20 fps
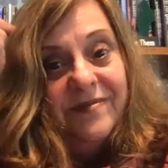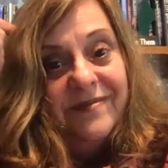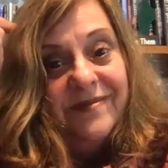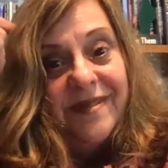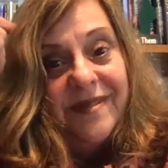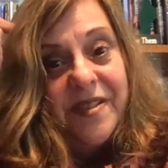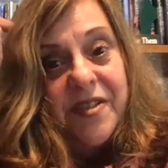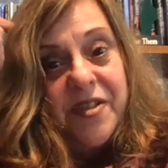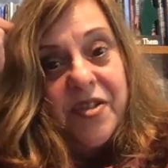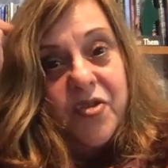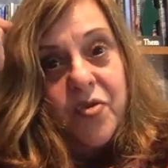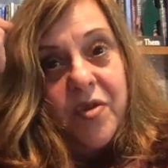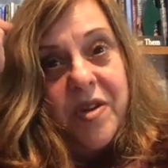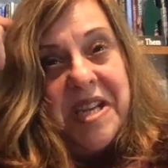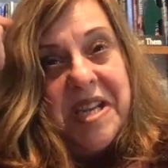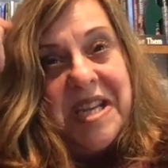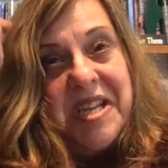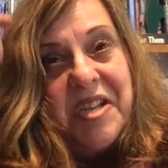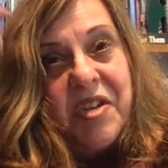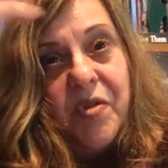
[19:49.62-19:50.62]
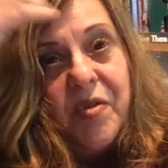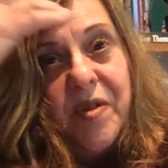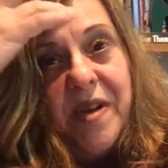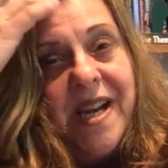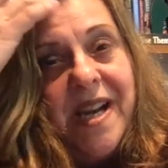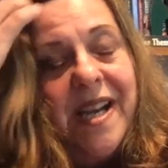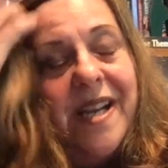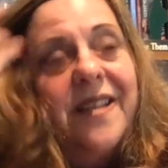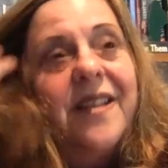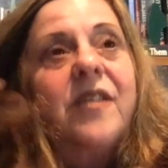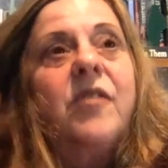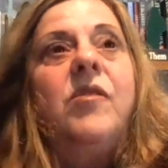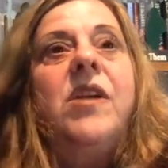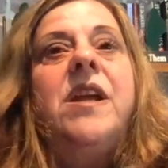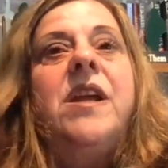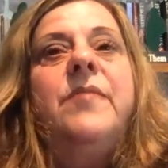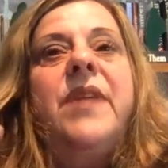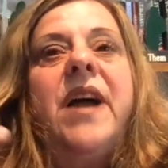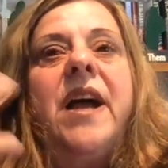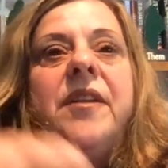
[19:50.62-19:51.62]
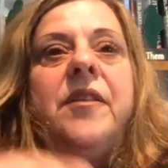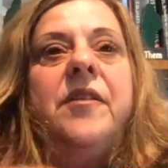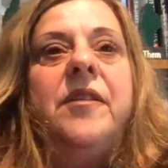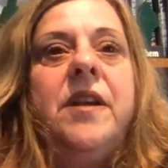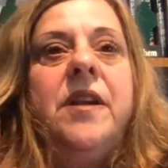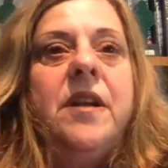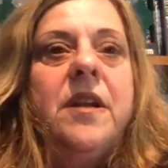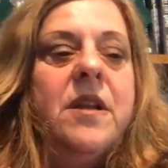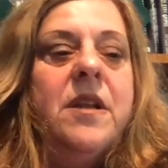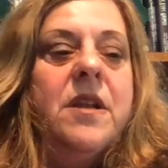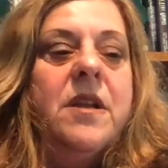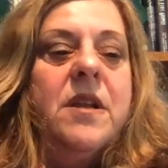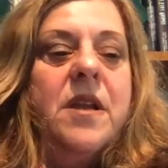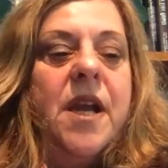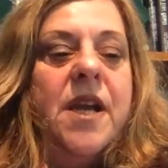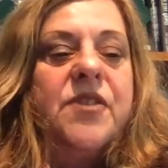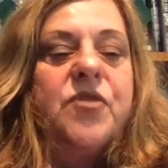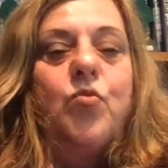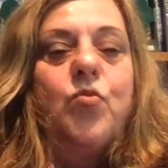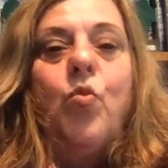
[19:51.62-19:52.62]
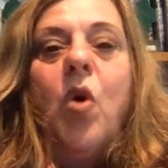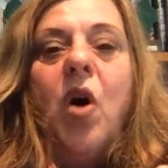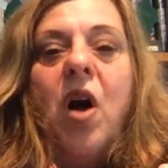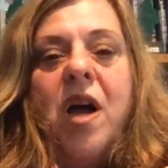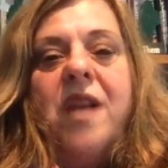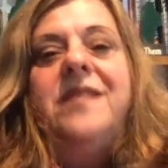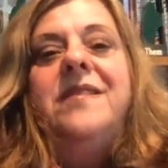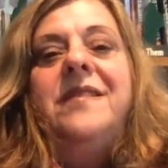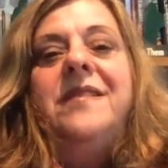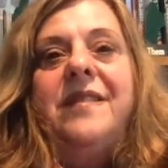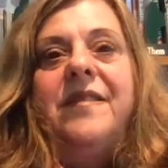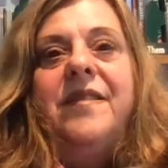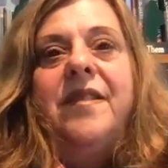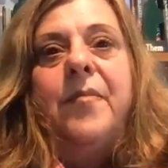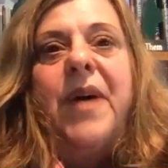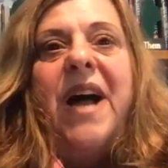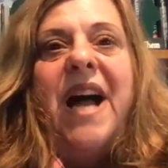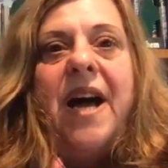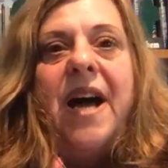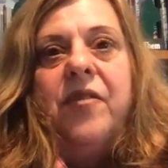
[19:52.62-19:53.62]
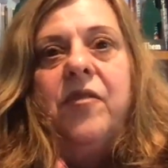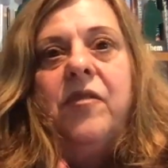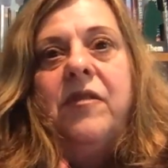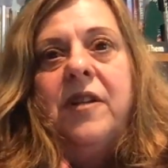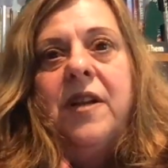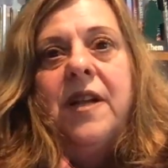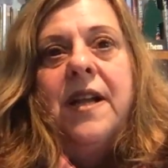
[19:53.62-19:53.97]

this tricky terrain, the gray matter, has won the battle.